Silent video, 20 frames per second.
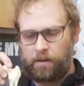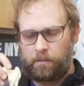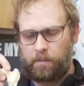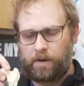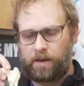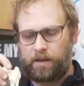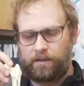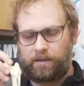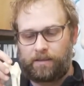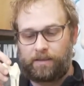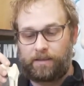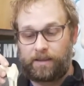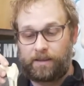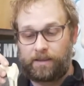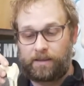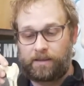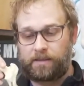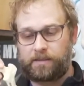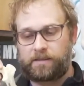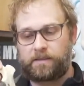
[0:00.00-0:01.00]
But
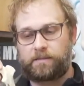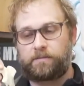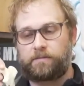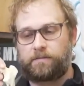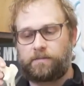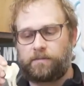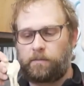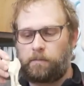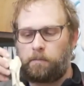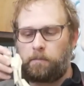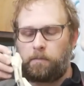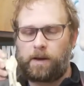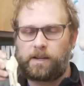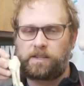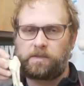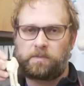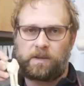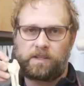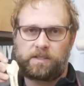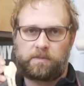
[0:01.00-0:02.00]
these,
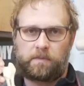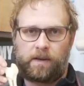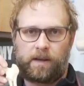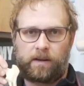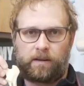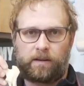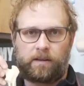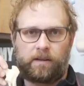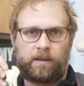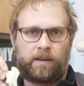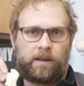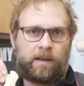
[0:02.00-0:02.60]
much, much better.